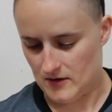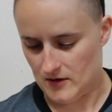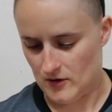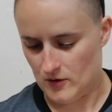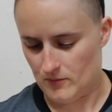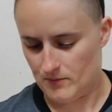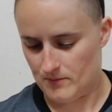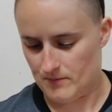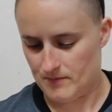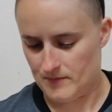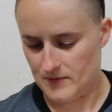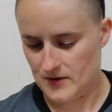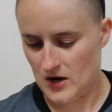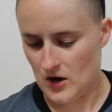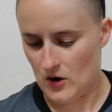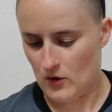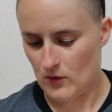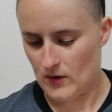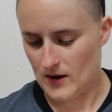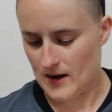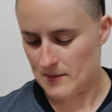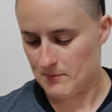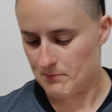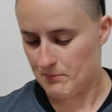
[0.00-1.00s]
Oh, no,
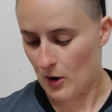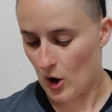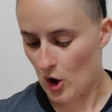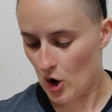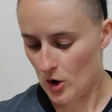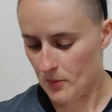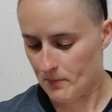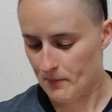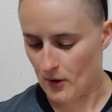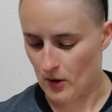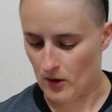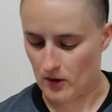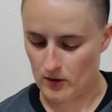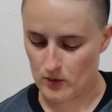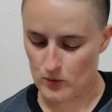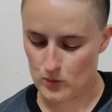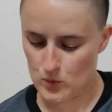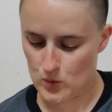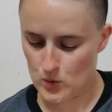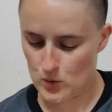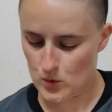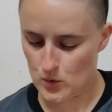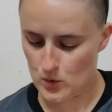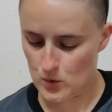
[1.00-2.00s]
purple.
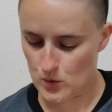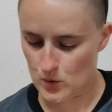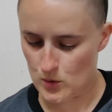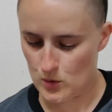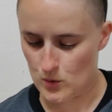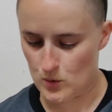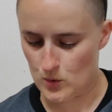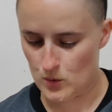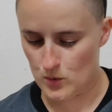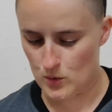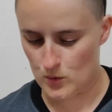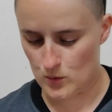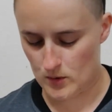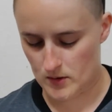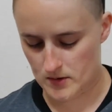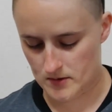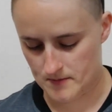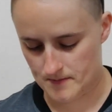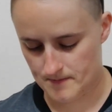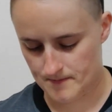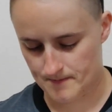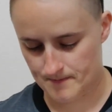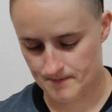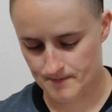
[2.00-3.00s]
Ooh.
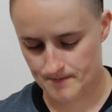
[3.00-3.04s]
Mm-hmm.